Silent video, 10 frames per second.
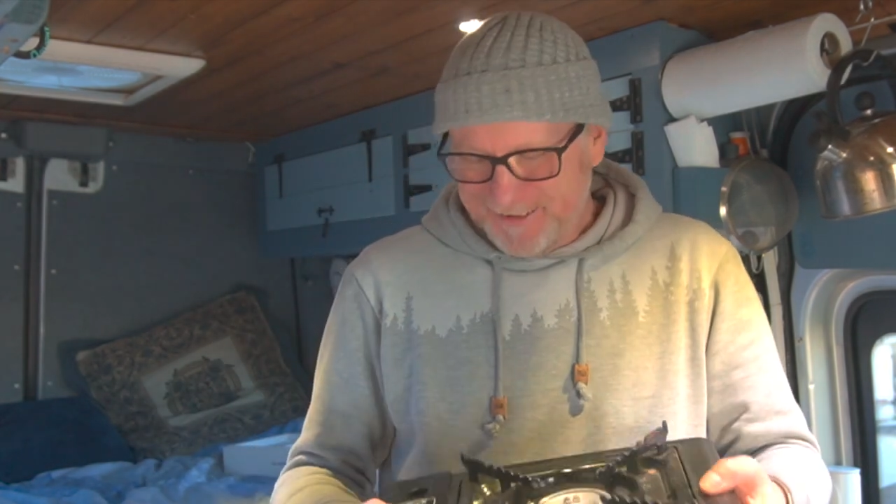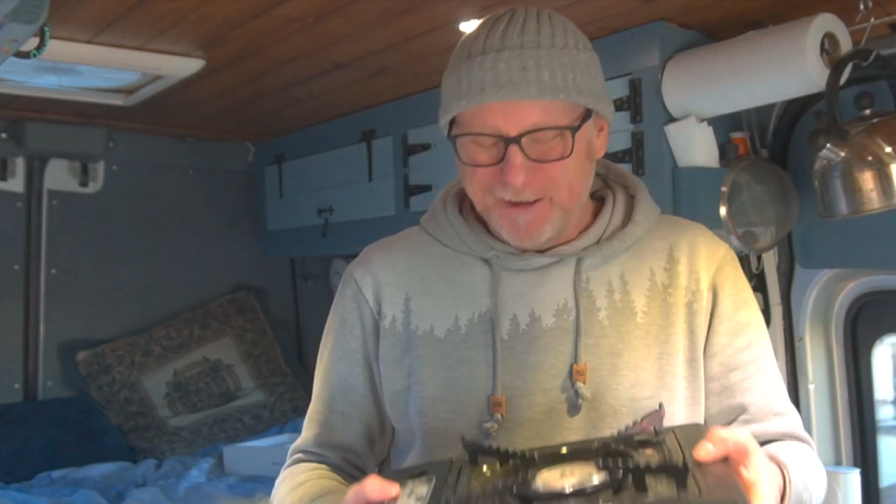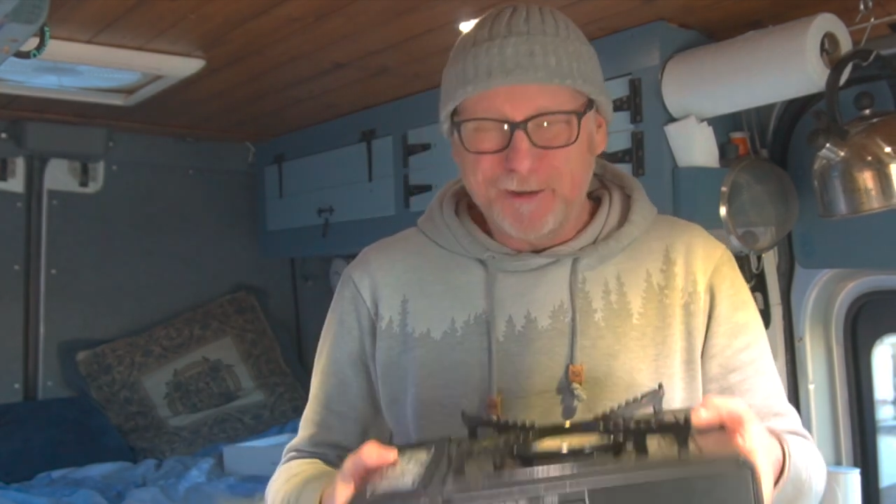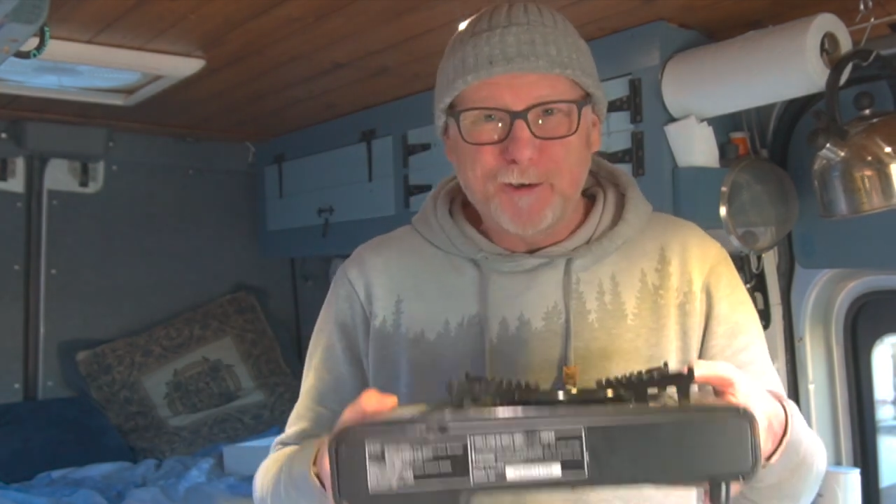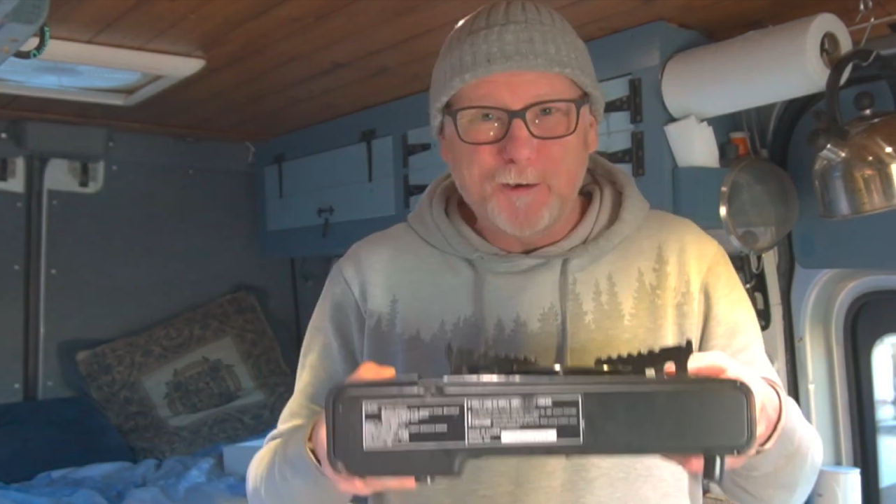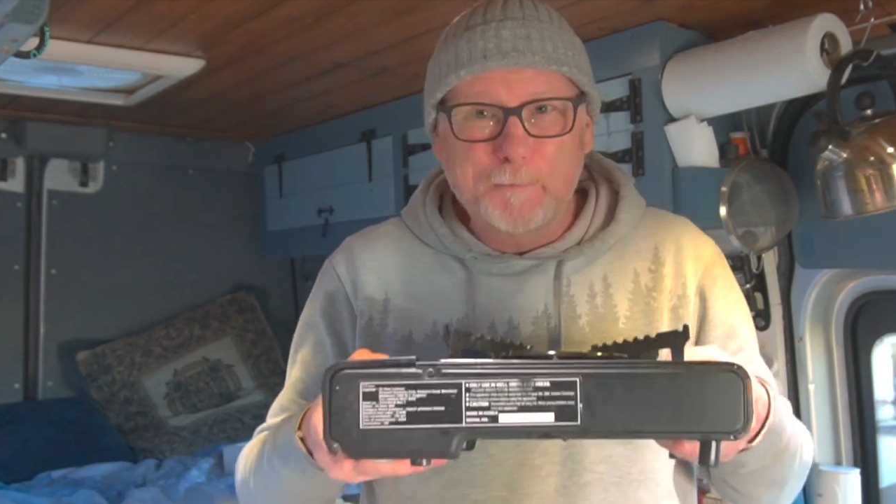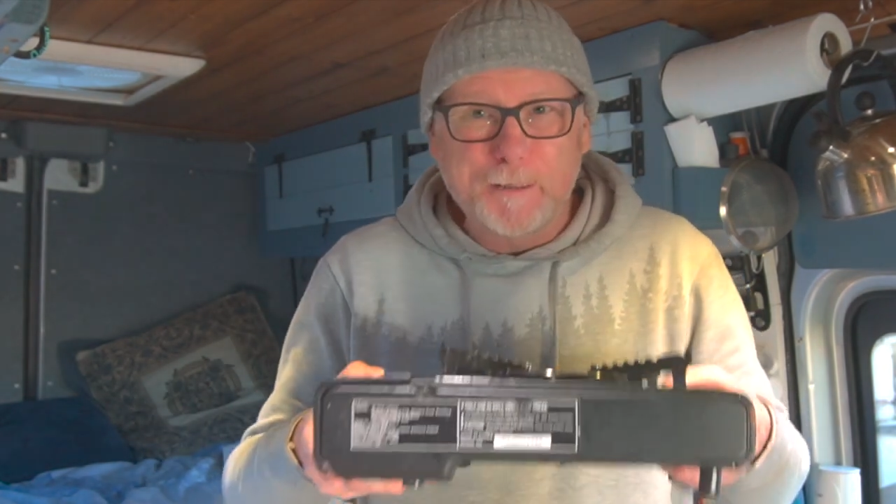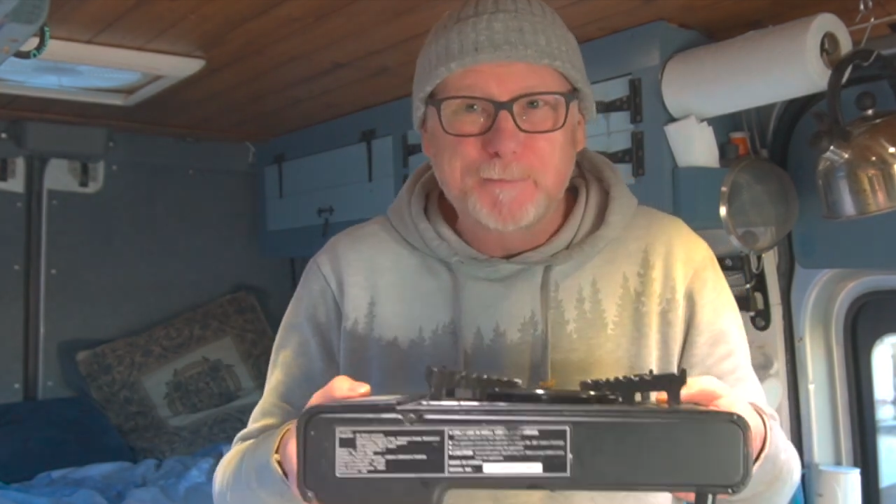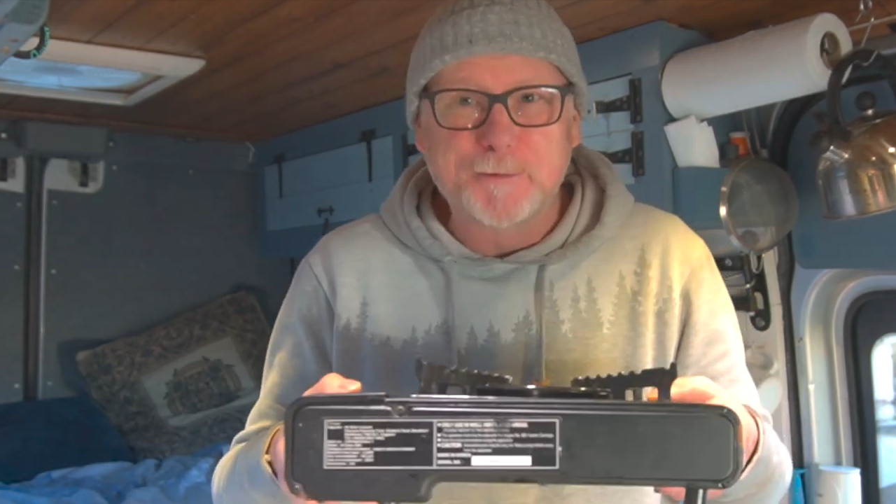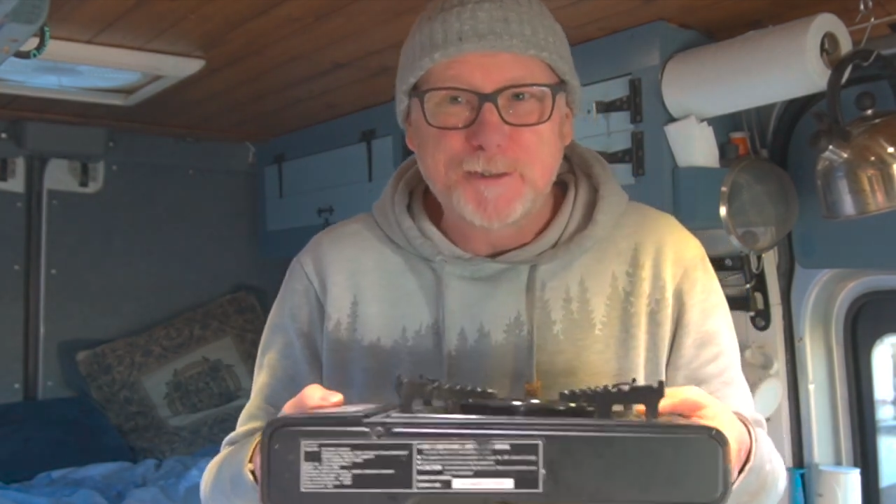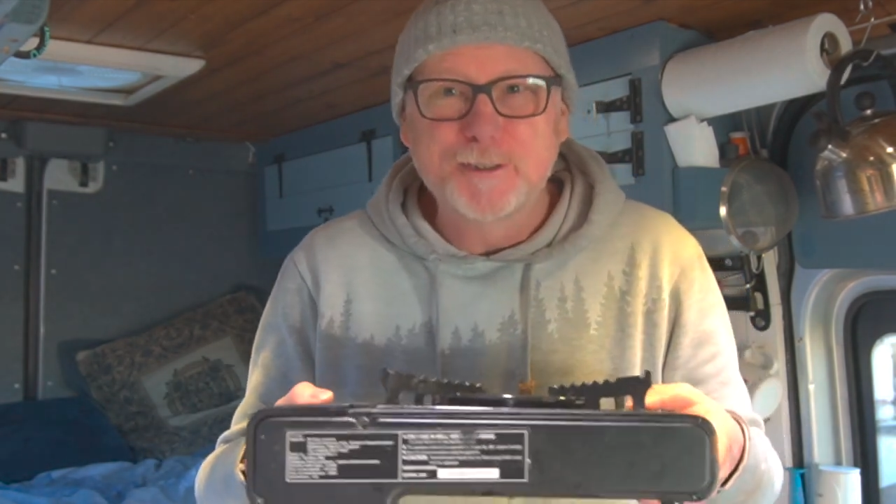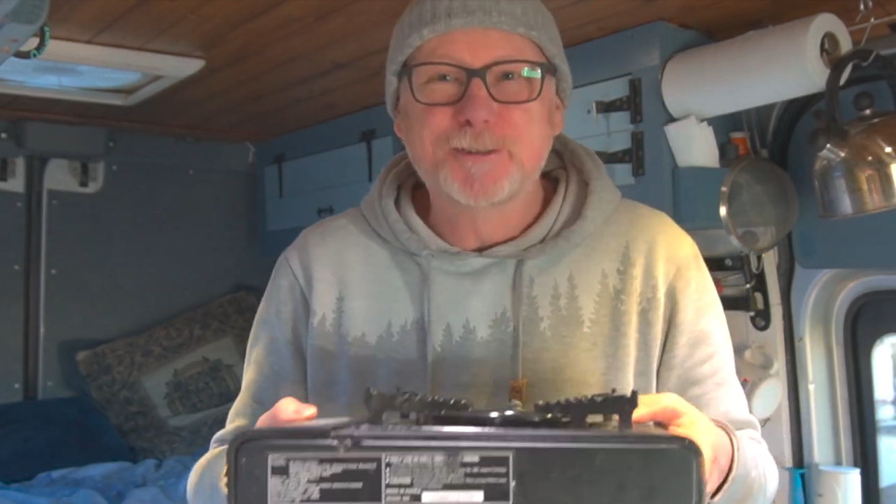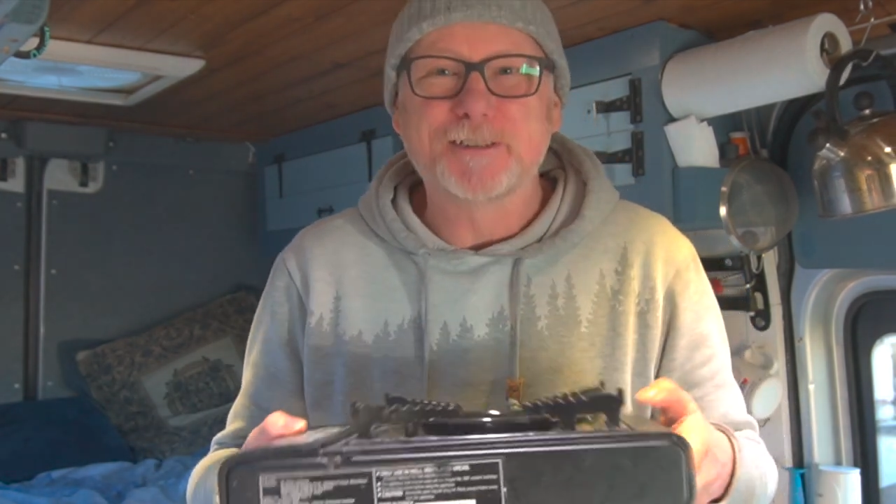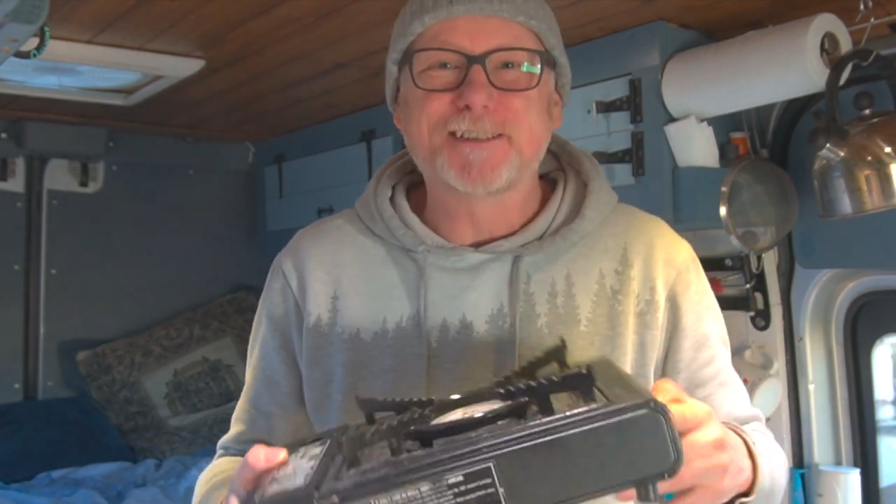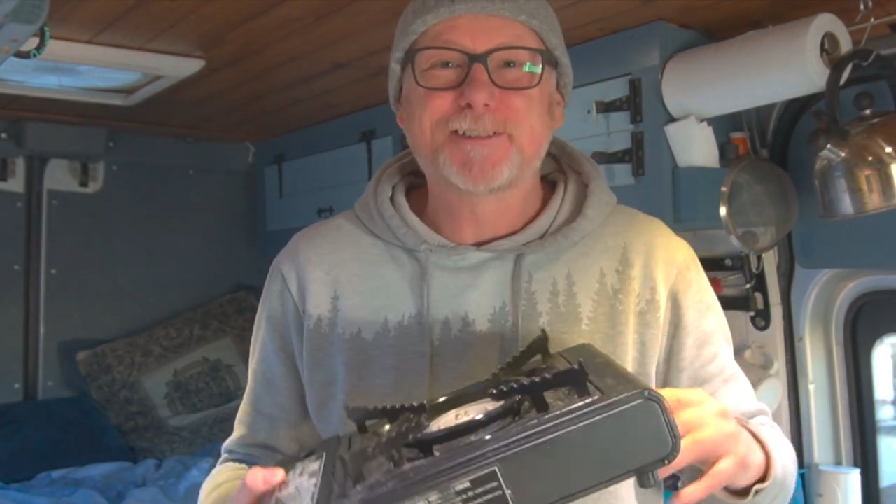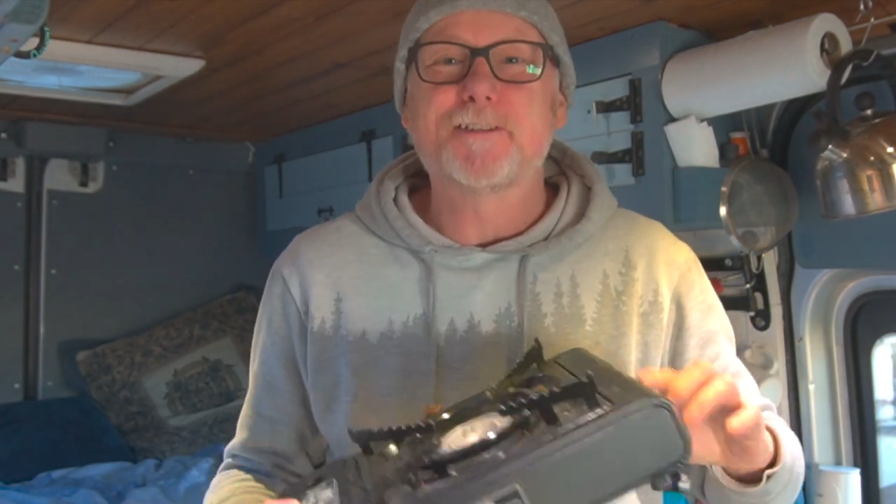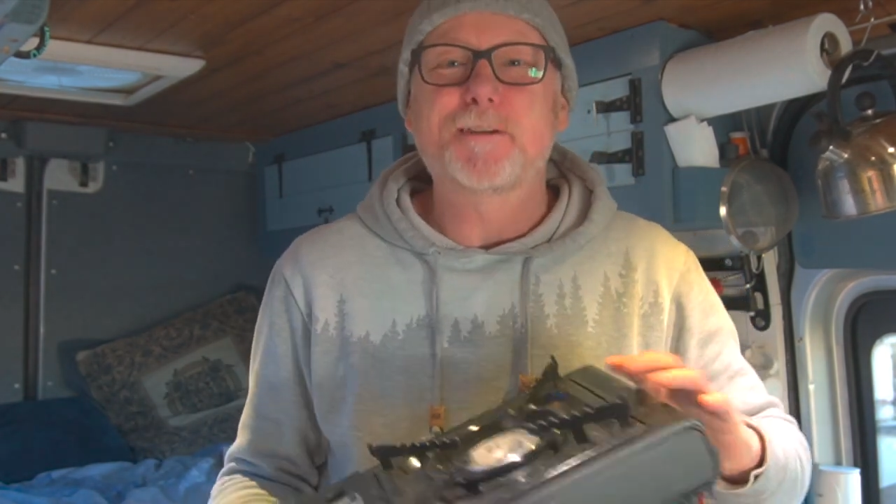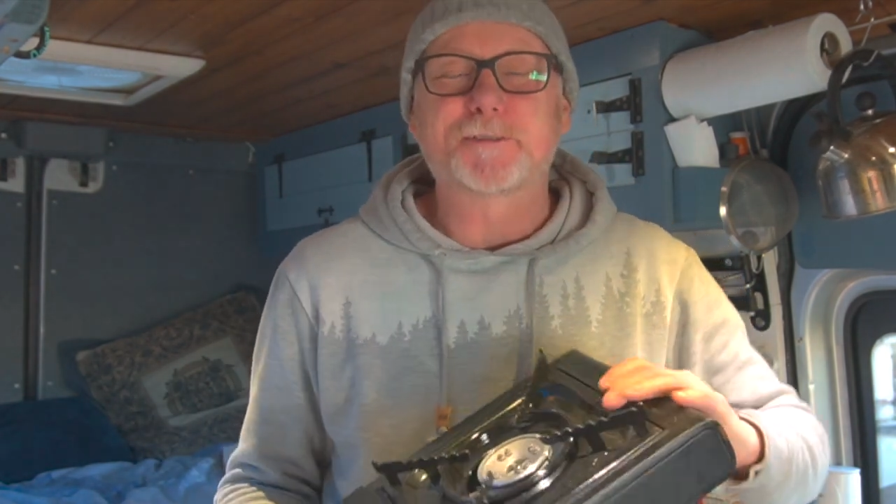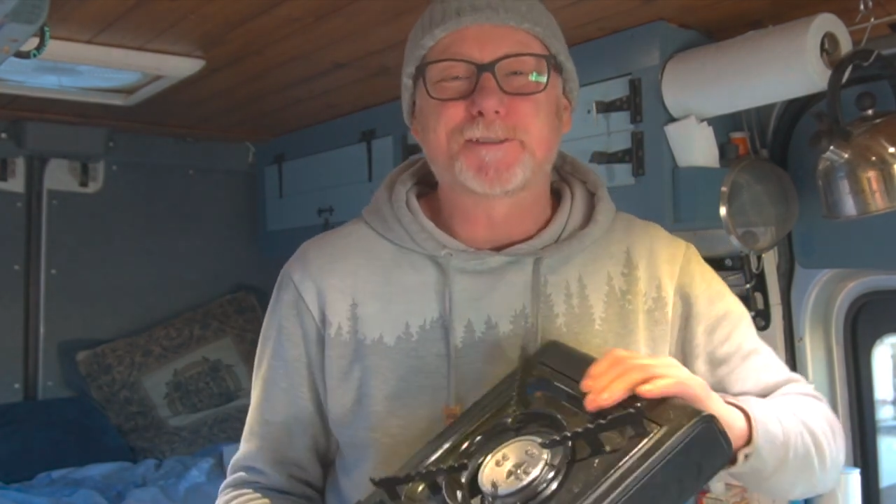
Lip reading: And a lot of people use these types